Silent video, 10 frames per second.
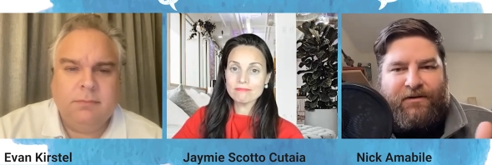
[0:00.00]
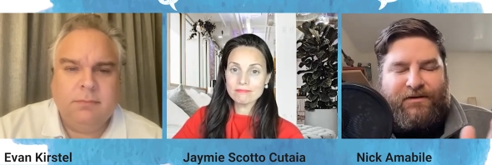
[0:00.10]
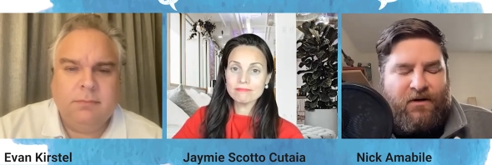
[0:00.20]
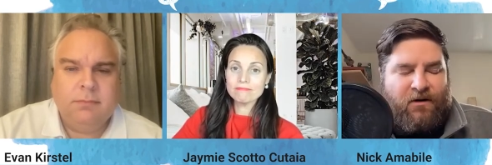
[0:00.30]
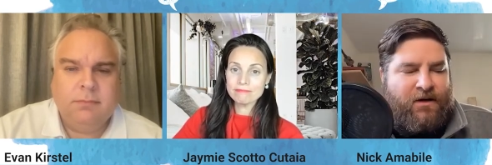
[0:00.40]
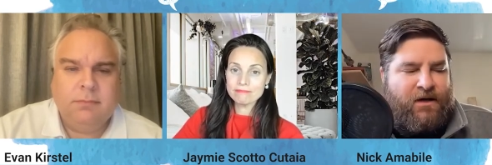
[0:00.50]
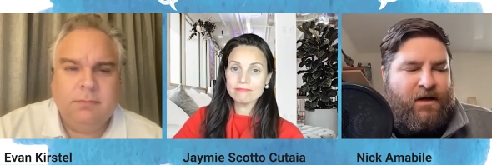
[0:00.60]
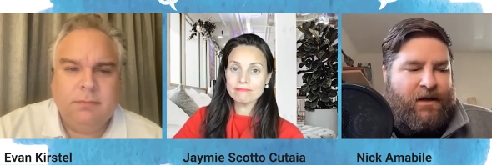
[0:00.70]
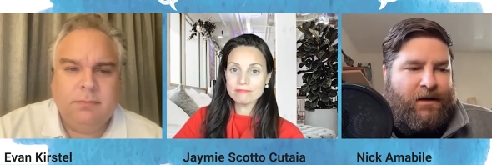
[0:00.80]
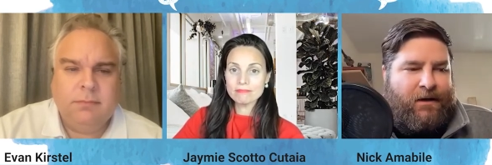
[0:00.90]
Speaker 1: So,
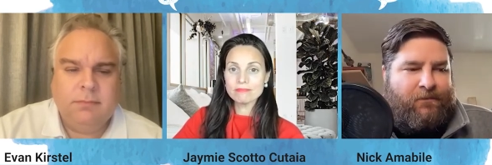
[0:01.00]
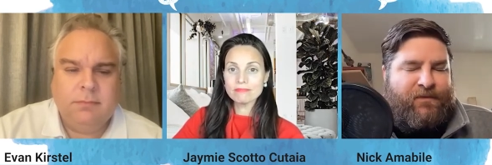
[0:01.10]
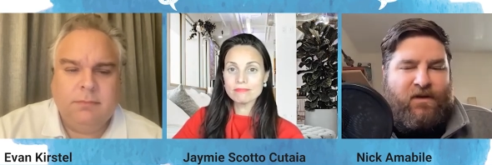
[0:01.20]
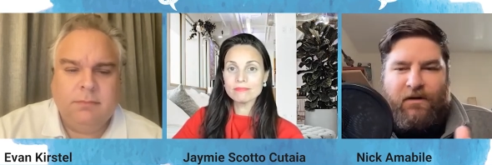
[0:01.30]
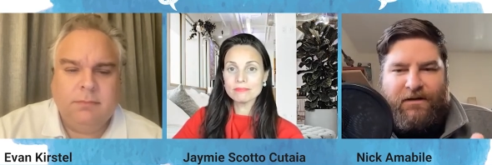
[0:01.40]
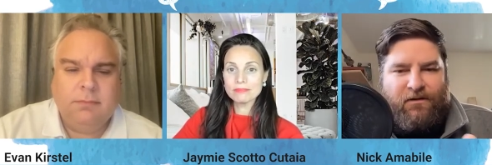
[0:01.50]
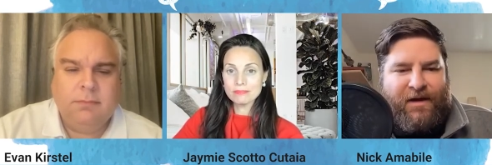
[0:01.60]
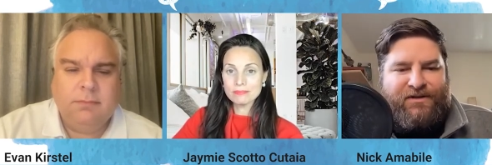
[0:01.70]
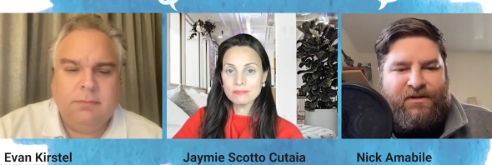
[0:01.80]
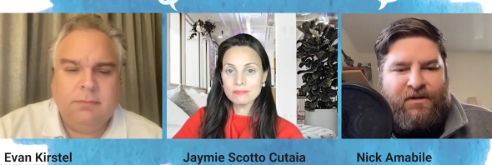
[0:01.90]
um, you know, like you
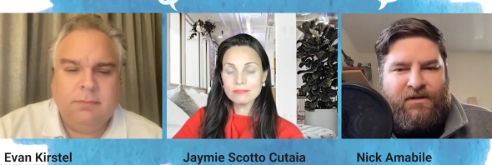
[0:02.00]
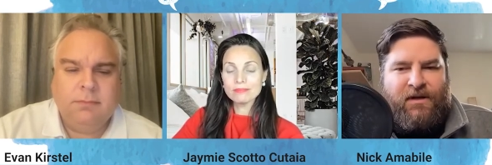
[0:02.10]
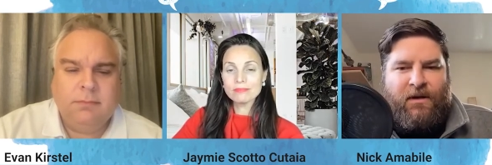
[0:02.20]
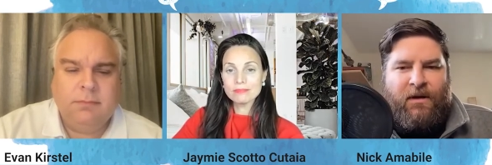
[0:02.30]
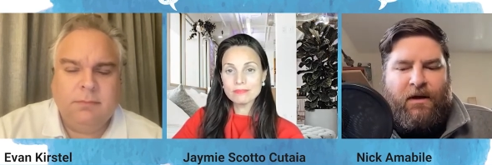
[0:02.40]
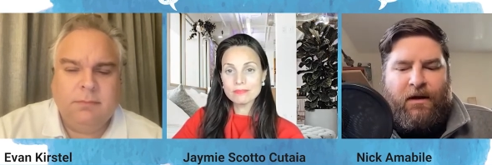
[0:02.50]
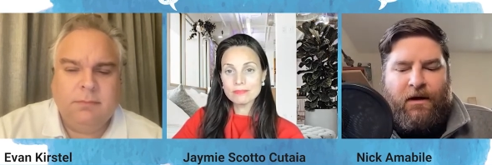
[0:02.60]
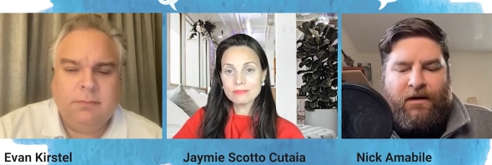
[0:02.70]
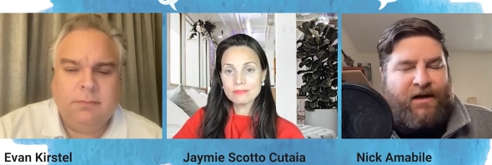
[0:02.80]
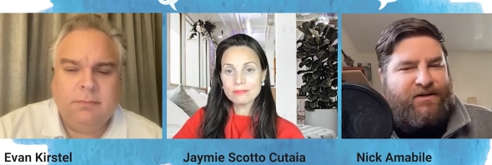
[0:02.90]
mentioned,
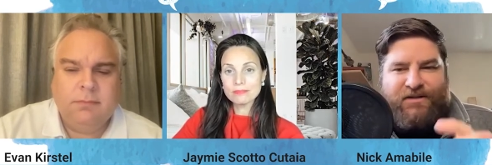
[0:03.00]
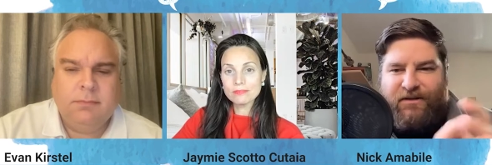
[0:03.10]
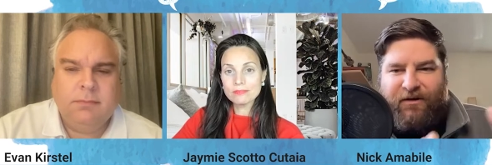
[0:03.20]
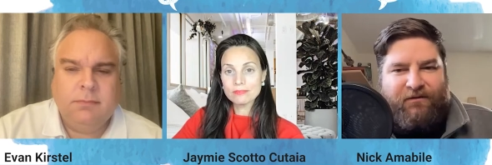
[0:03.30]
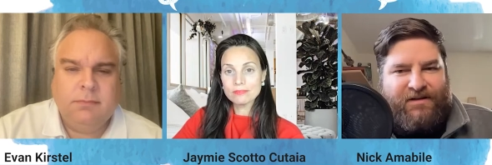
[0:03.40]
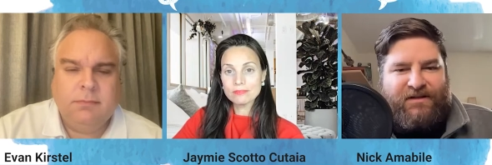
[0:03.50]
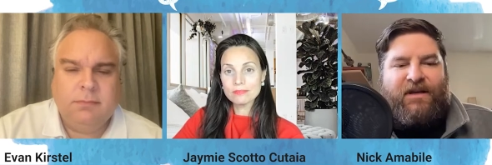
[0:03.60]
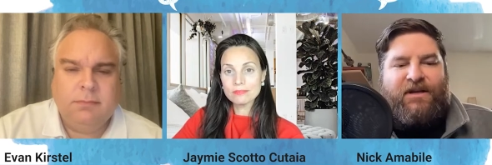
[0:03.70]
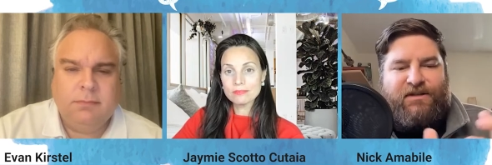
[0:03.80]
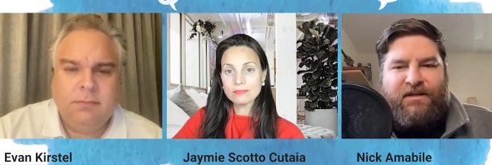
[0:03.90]
Uh, kind of just the great
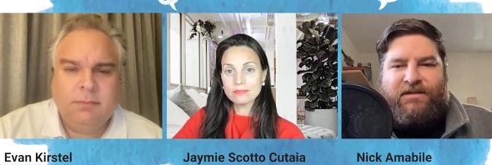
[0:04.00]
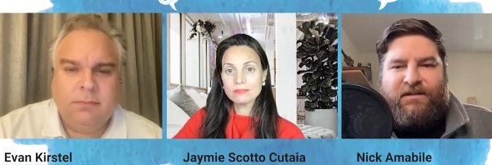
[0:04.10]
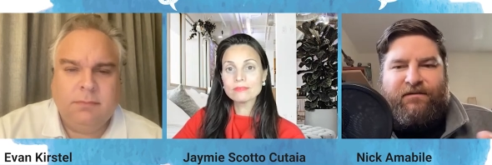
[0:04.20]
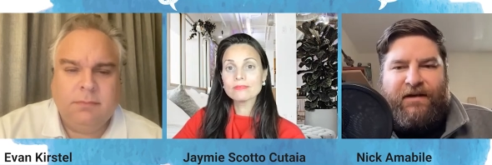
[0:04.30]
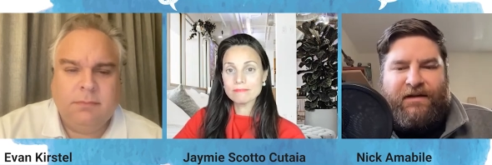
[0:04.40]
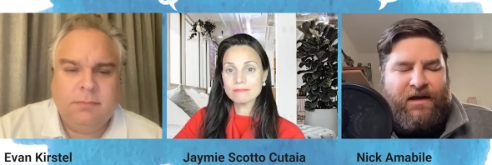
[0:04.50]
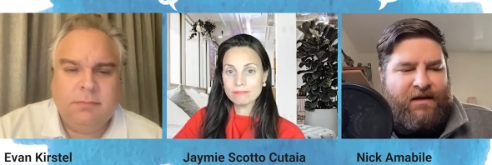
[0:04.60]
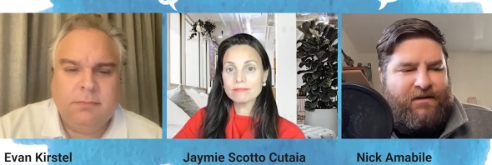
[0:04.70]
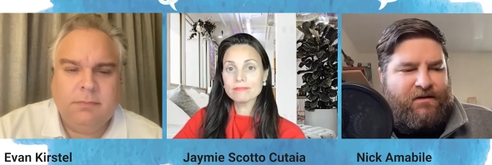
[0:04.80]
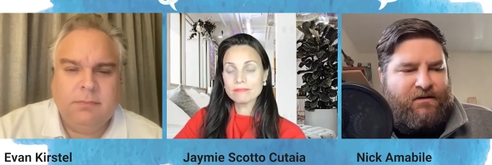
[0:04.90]
resignation and stuff like
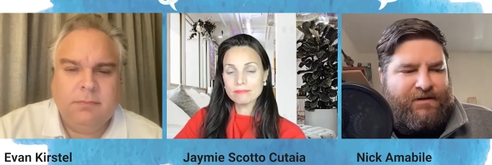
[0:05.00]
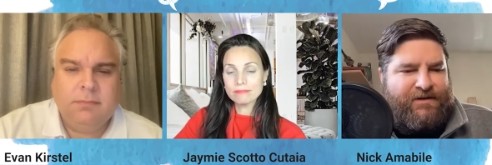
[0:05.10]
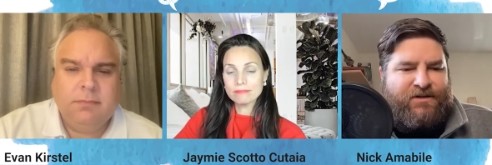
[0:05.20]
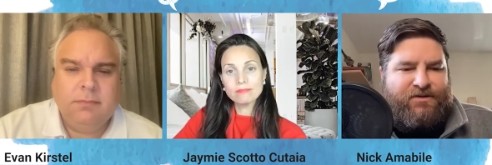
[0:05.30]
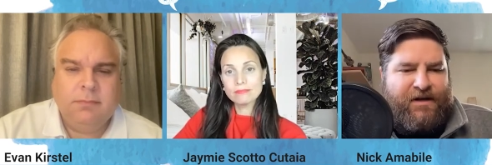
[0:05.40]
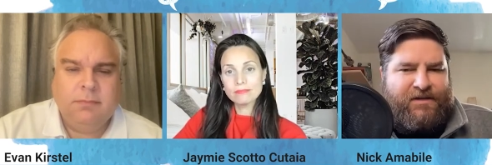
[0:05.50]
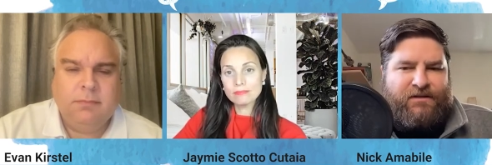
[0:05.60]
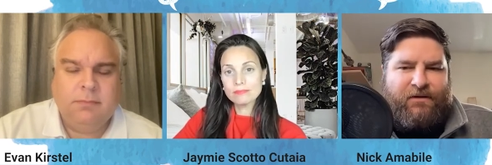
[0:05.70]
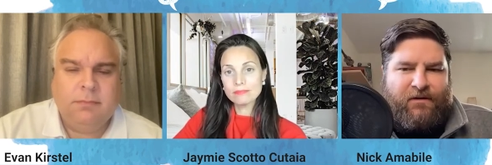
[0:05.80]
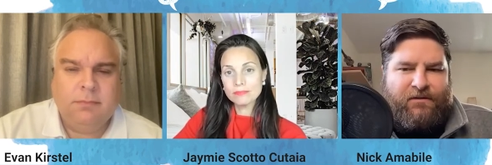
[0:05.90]
that, the, the recent trends
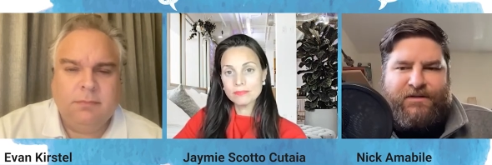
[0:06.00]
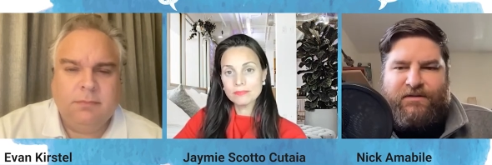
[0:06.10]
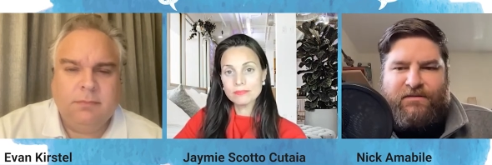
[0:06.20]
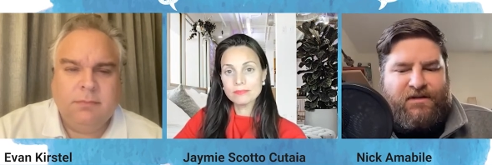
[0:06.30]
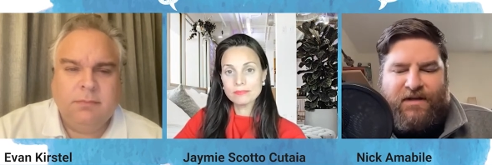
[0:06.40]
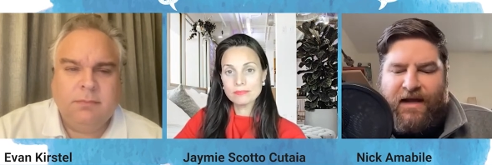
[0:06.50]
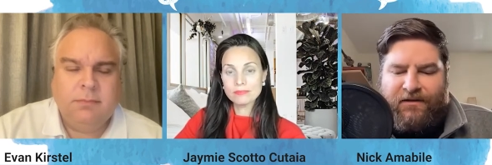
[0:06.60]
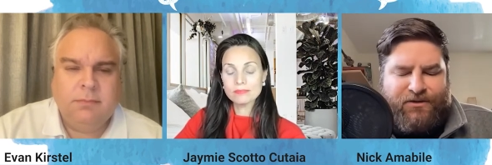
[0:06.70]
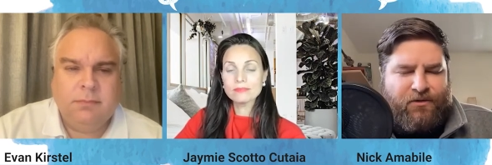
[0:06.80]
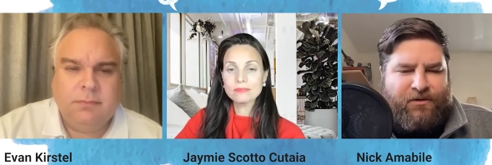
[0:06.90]
around just the
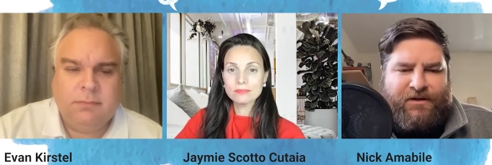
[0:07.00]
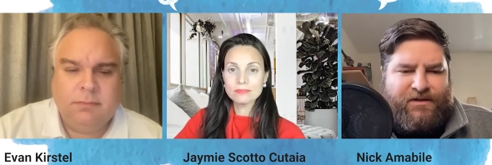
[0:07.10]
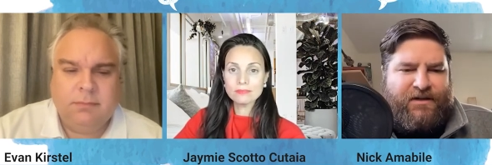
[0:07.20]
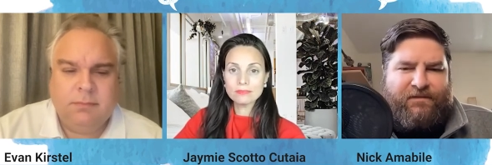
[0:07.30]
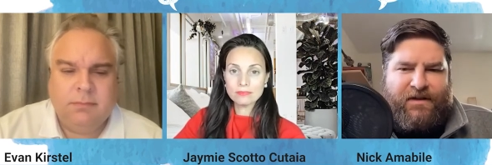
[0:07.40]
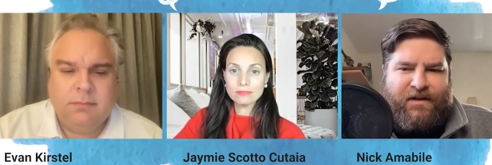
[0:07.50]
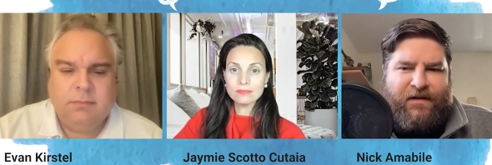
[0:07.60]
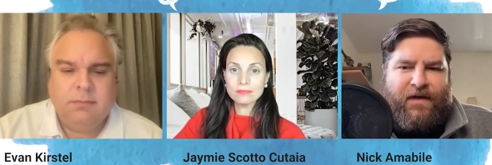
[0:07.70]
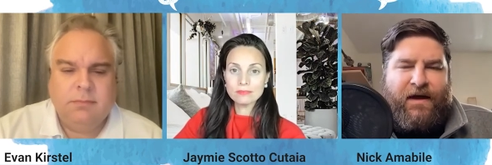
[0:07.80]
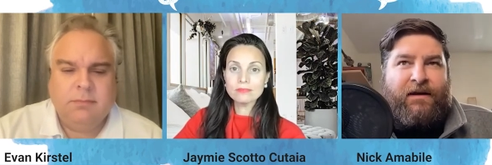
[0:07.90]
talent shortage and everything
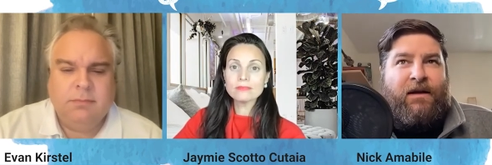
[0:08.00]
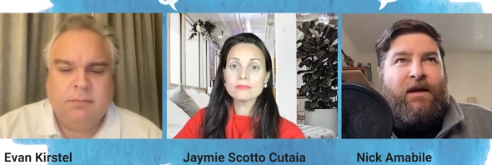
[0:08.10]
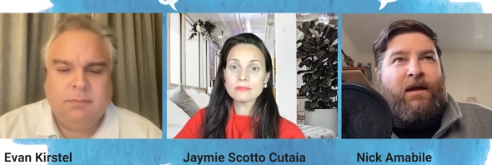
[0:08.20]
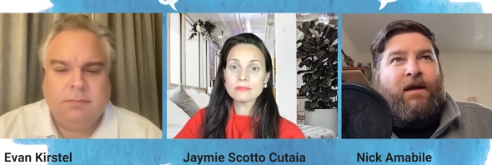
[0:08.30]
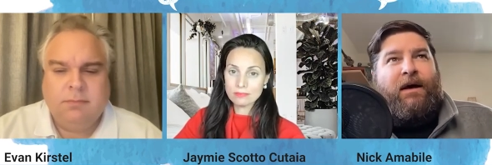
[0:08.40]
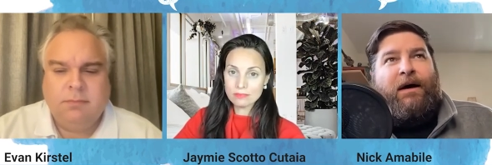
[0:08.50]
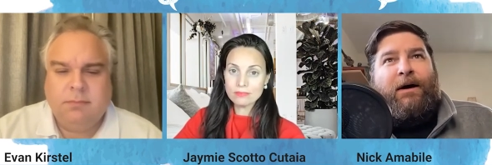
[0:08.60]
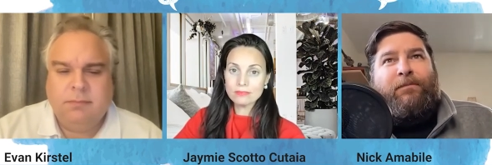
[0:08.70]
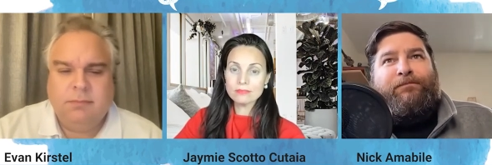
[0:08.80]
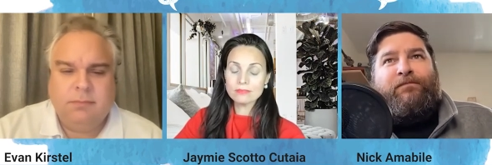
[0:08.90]
like that.
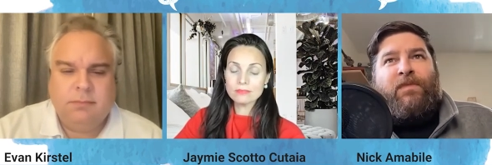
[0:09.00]
Um,